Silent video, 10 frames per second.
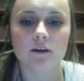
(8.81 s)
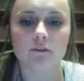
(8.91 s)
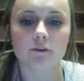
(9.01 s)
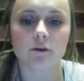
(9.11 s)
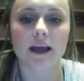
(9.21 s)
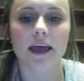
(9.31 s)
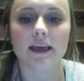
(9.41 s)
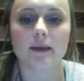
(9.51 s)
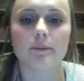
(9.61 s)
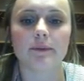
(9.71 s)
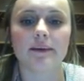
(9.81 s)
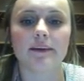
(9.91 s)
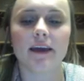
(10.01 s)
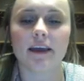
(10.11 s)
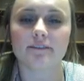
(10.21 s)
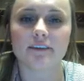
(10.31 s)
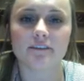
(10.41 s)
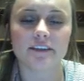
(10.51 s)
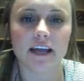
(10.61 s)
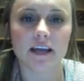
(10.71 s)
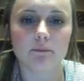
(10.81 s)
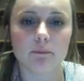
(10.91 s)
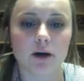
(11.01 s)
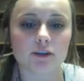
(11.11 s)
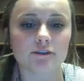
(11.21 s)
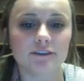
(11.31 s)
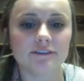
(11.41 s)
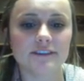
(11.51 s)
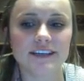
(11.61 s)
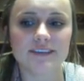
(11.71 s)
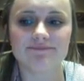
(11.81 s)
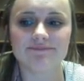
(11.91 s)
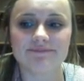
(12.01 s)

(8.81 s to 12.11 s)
for AEP 858 Module 15.